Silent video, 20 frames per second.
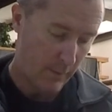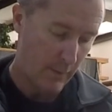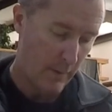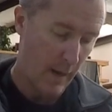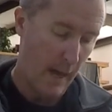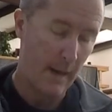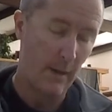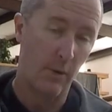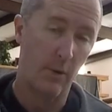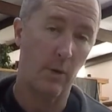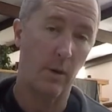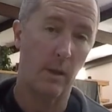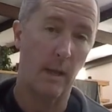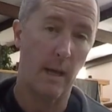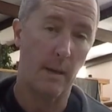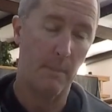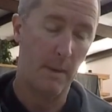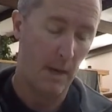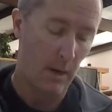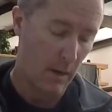I don't know a
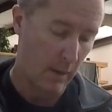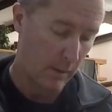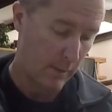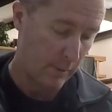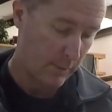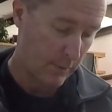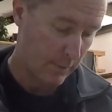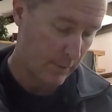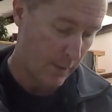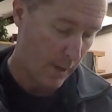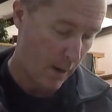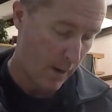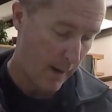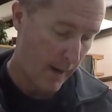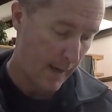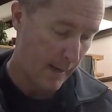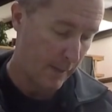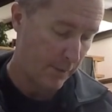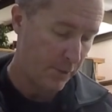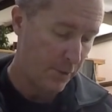lot about Harley, so sorry.
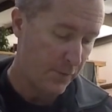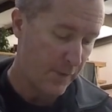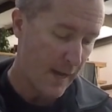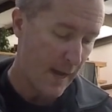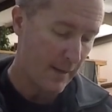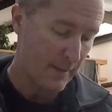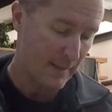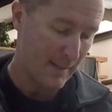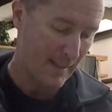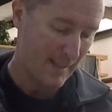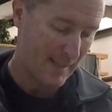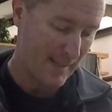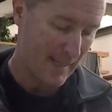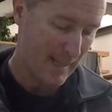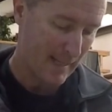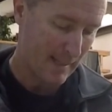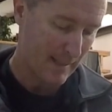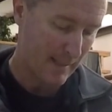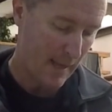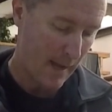And a
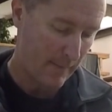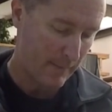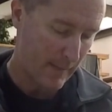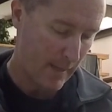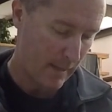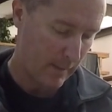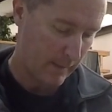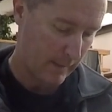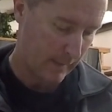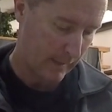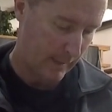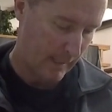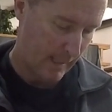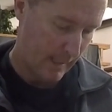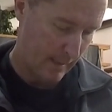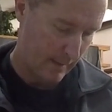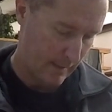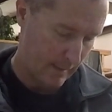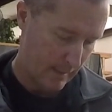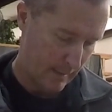2006 Softail
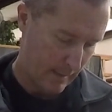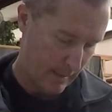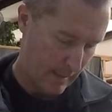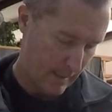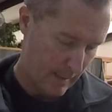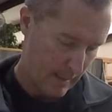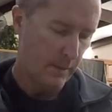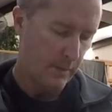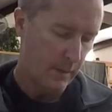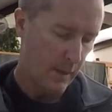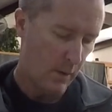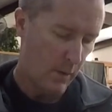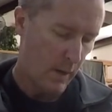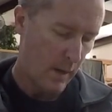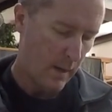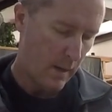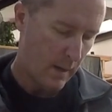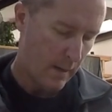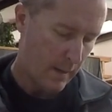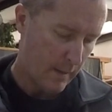Delete.
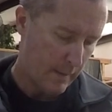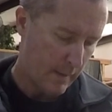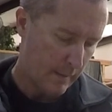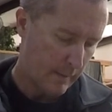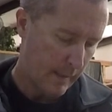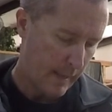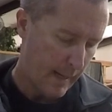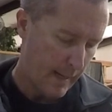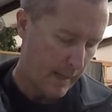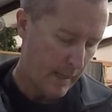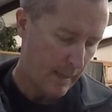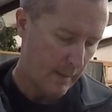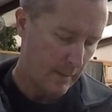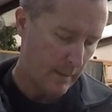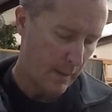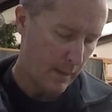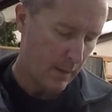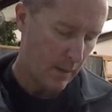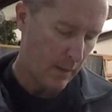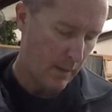So it kind of ends
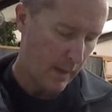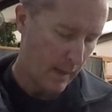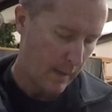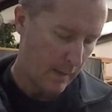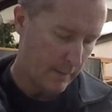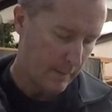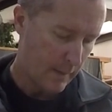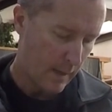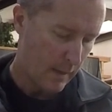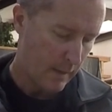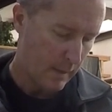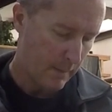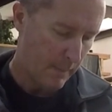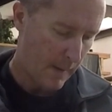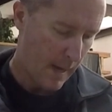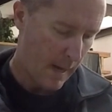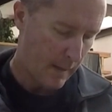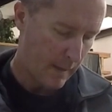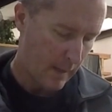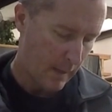here. He's talking
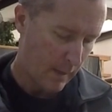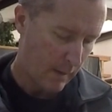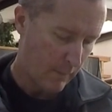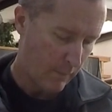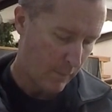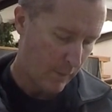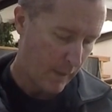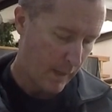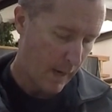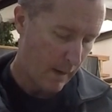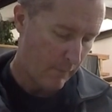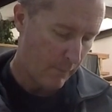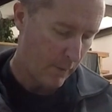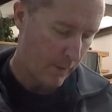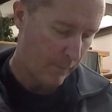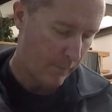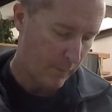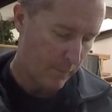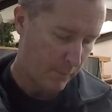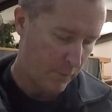about
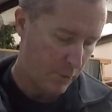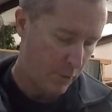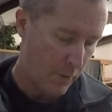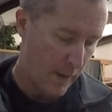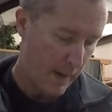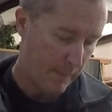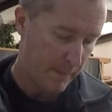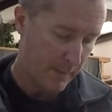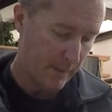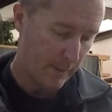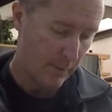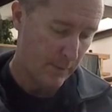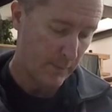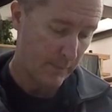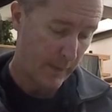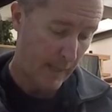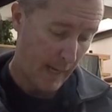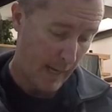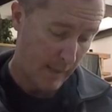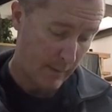recovery from 2 episodes
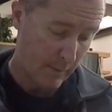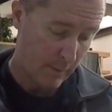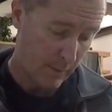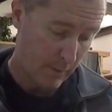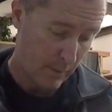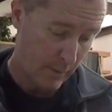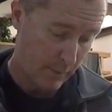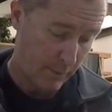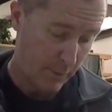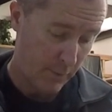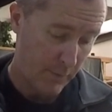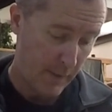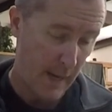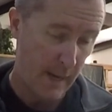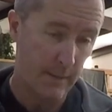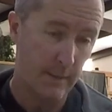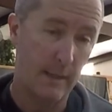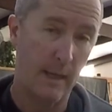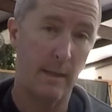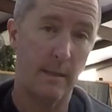of cancer in
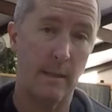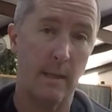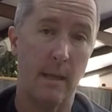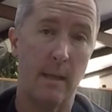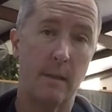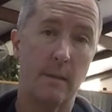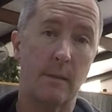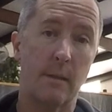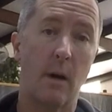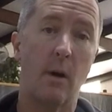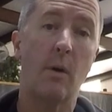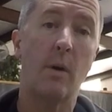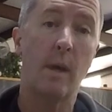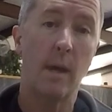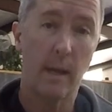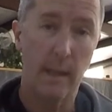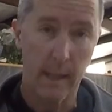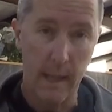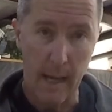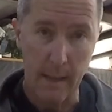2018. So
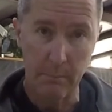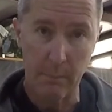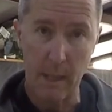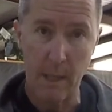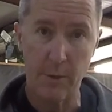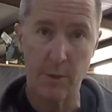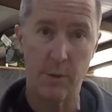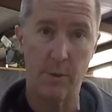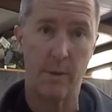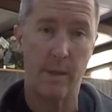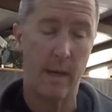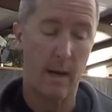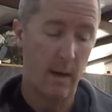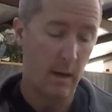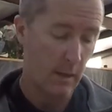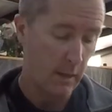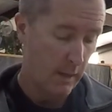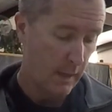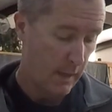God bless you there.